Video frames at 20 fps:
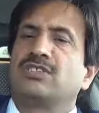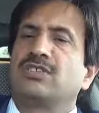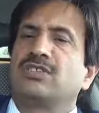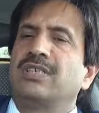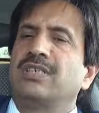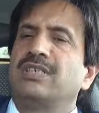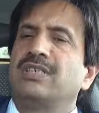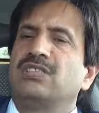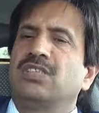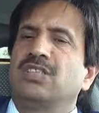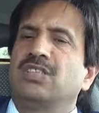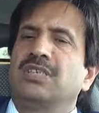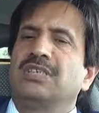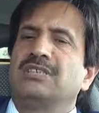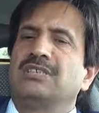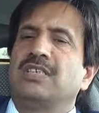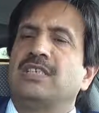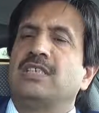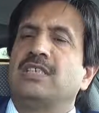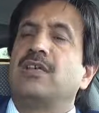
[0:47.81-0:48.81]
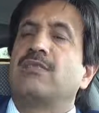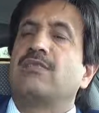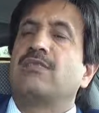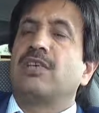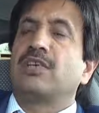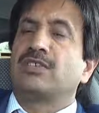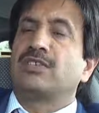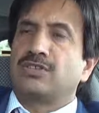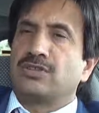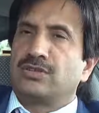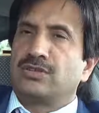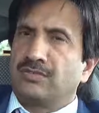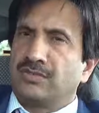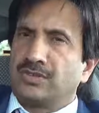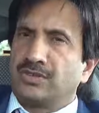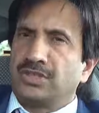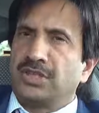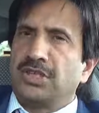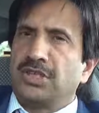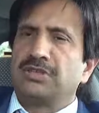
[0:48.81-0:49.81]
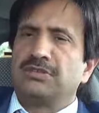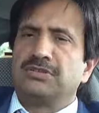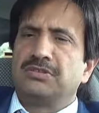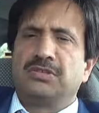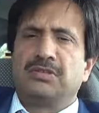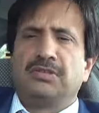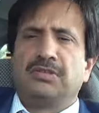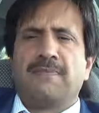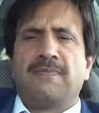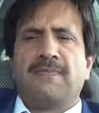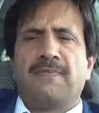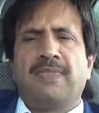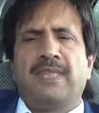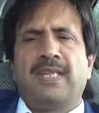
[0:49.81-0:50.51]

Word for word: studies such as the nerve conduction studies you know